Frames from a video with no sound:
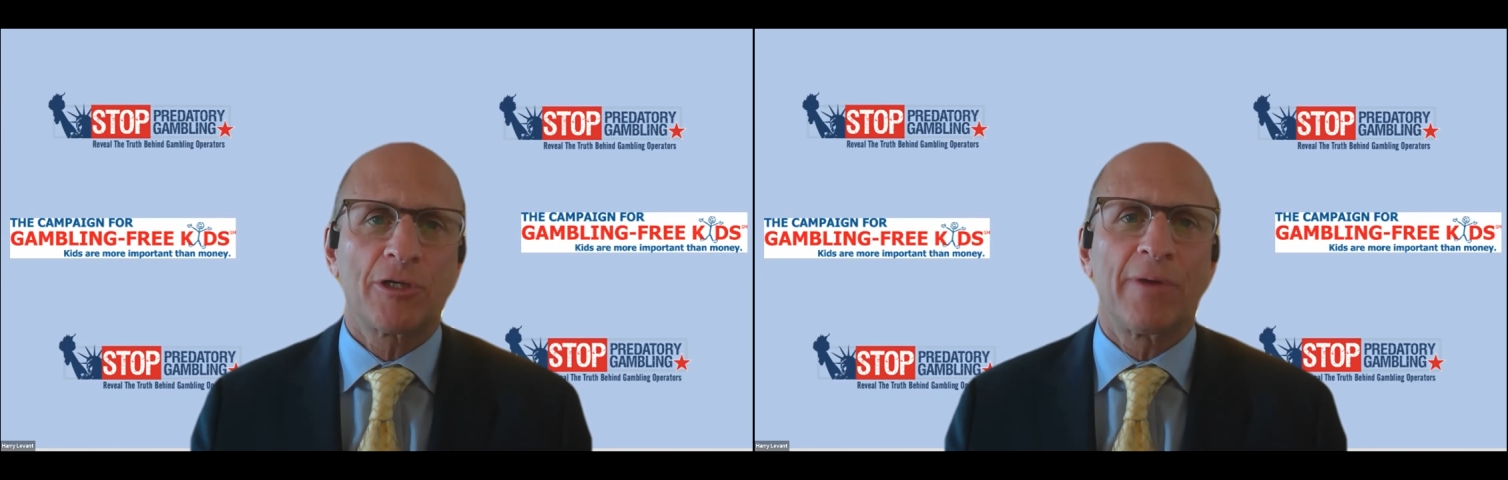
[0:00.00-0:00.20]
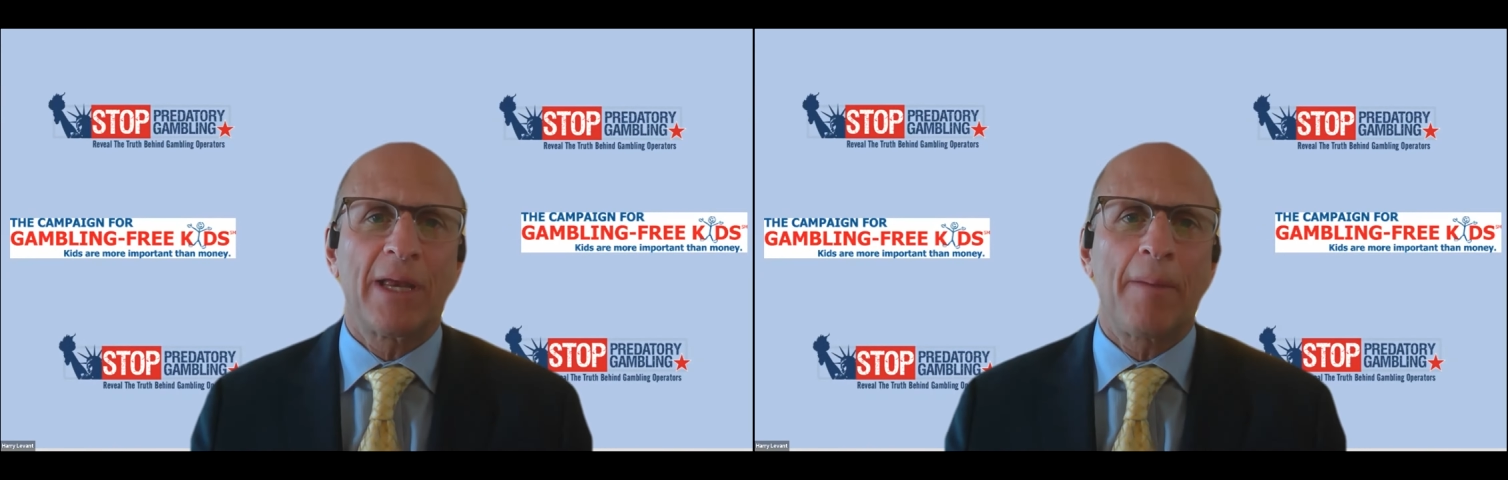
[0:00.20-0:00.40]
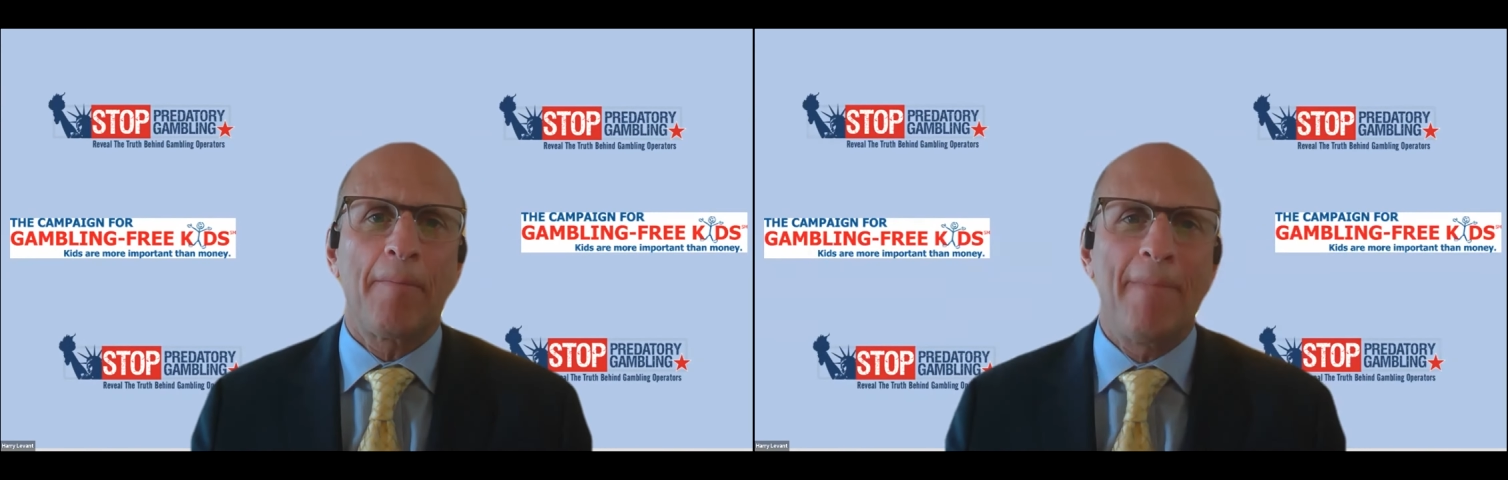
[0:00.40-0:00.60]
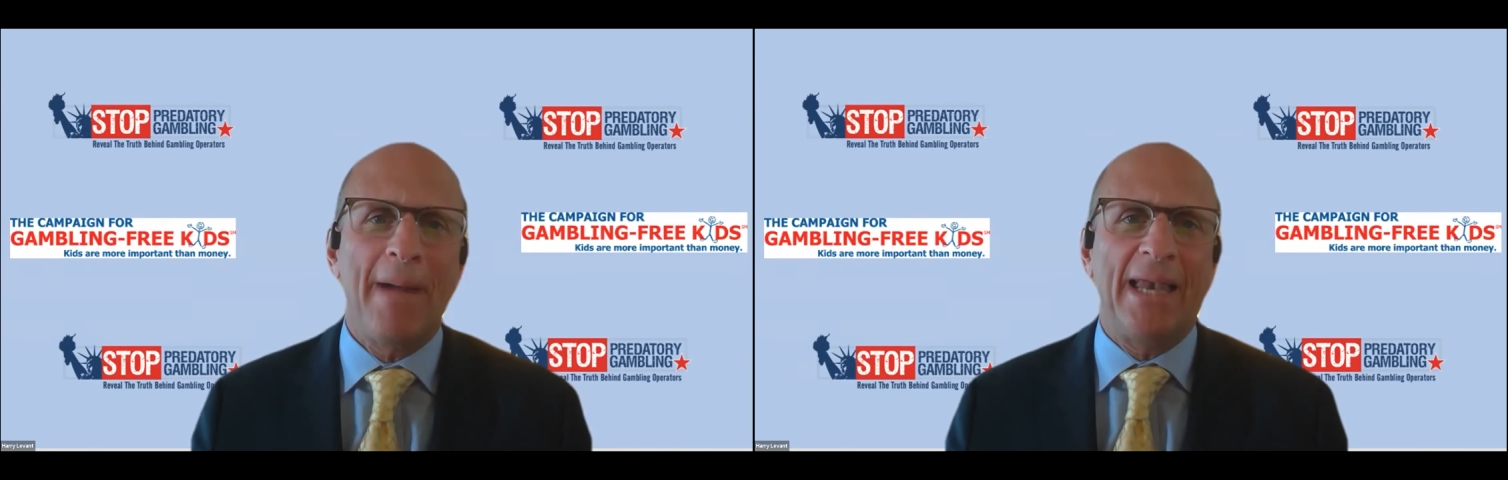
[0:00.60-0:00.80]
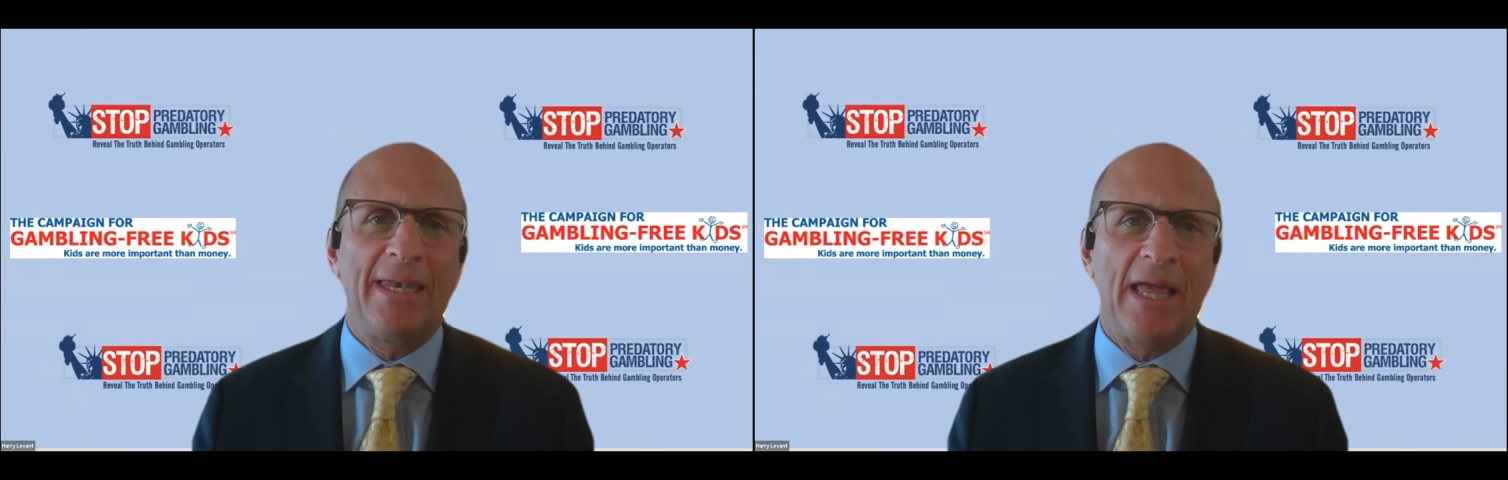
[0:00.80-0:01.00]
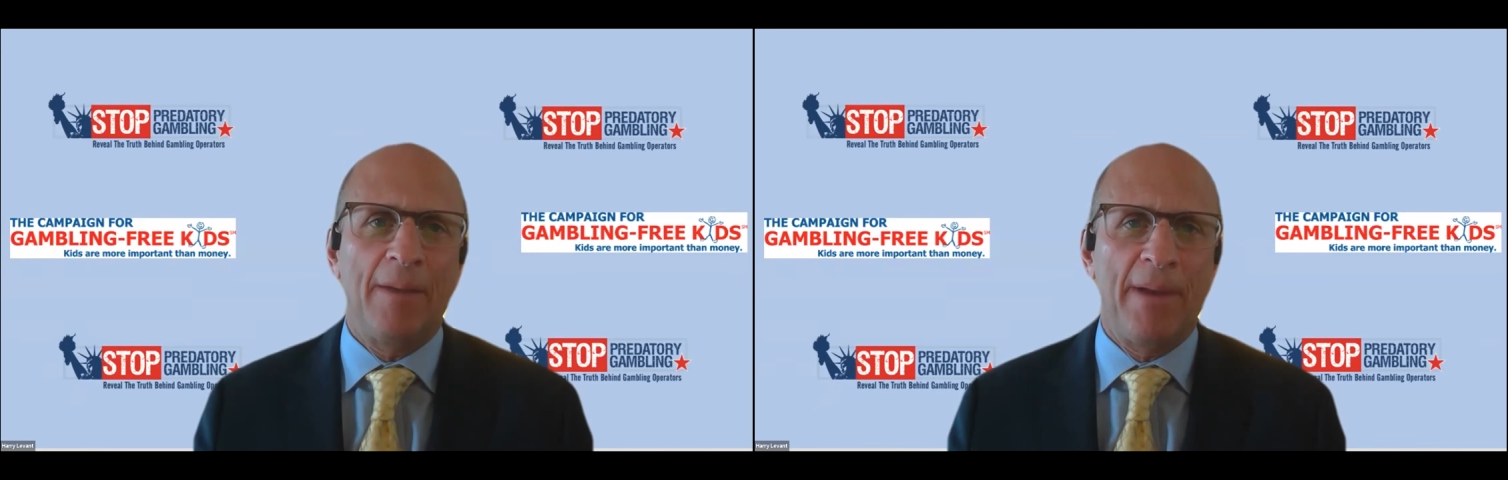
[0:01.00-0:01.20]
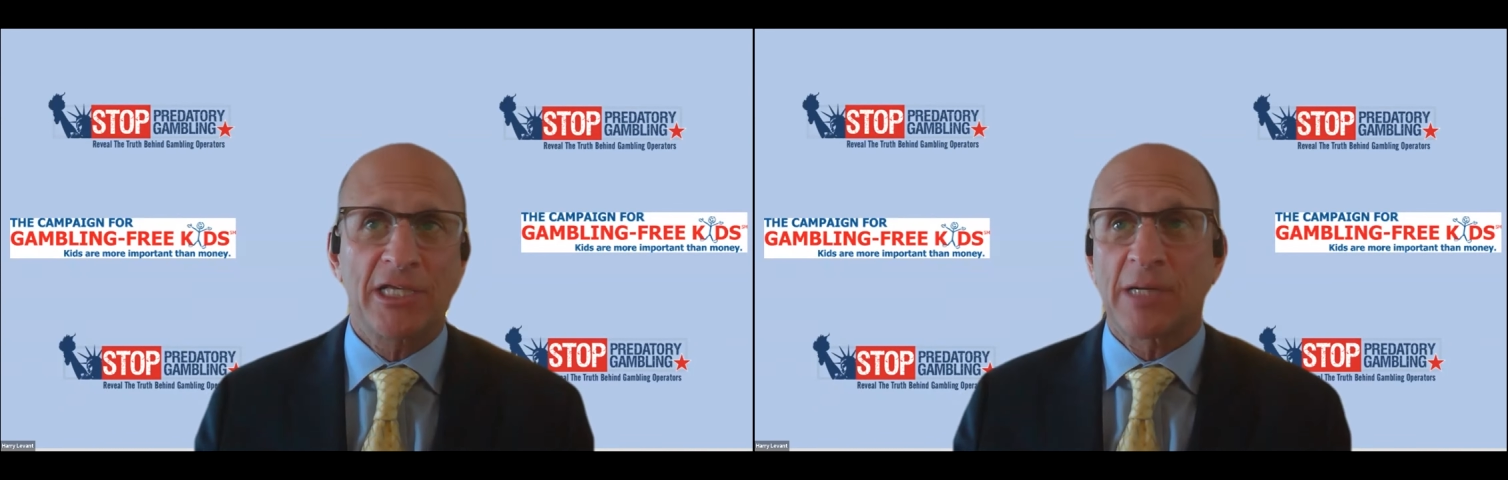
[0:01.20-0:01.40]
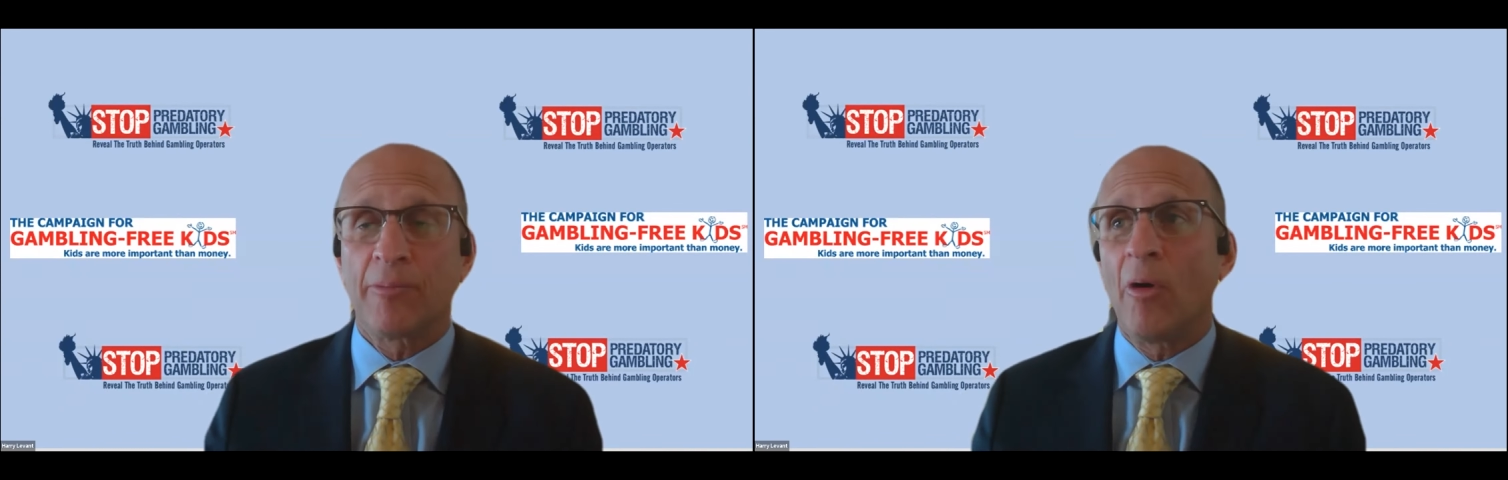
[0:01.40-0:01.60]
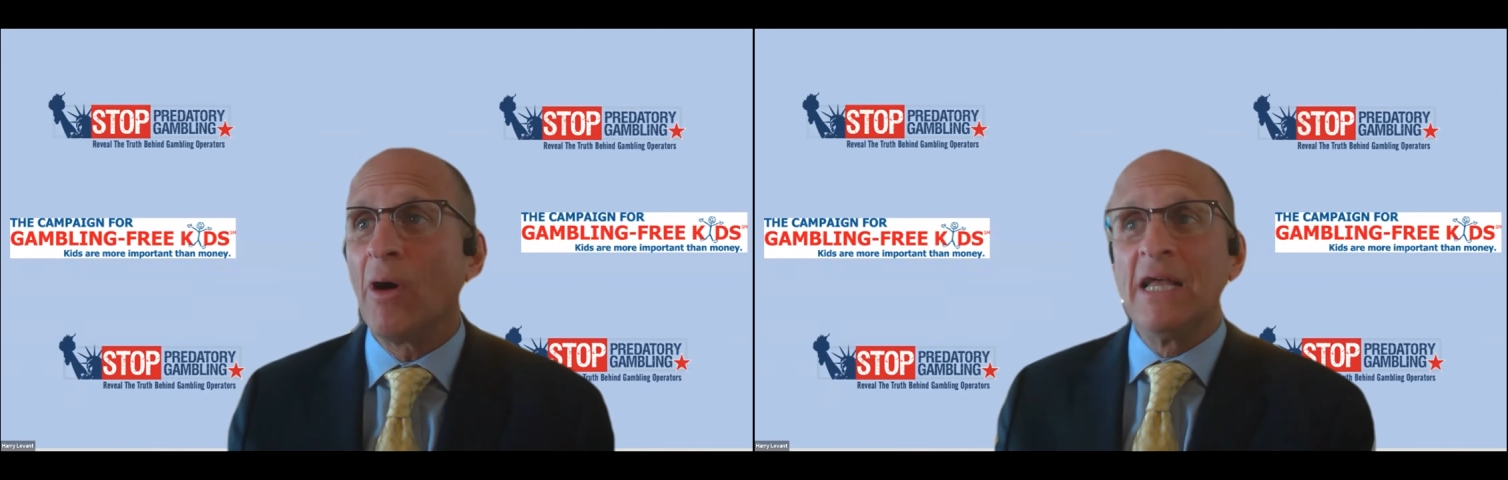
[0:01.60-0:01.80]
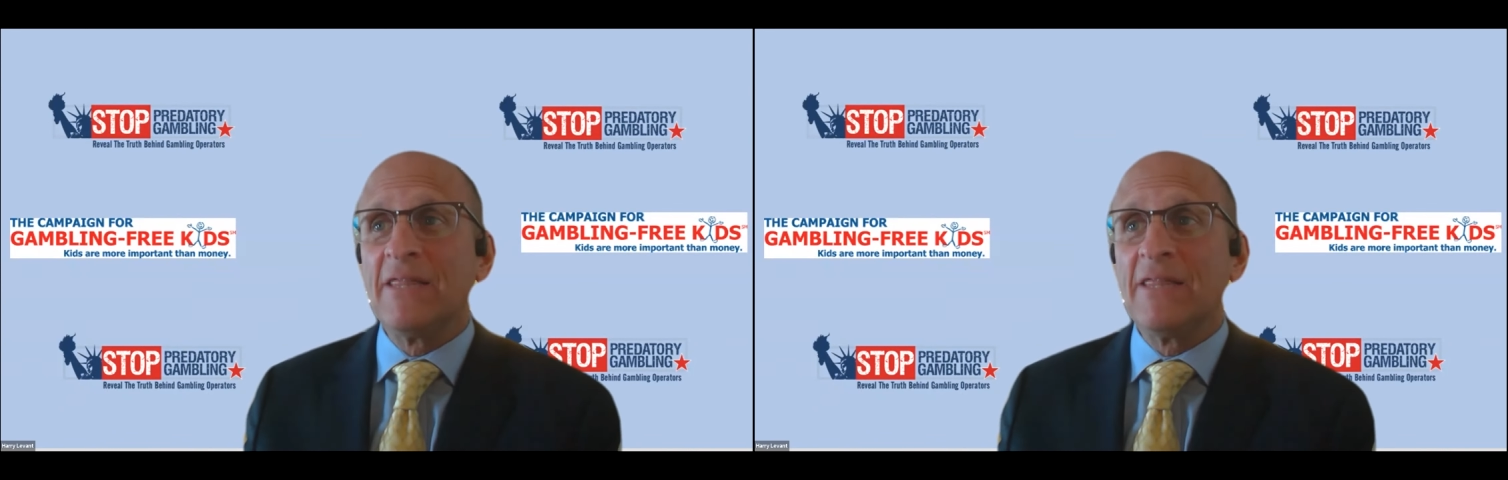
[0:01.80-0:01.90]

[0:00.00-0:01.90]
during matinee basketball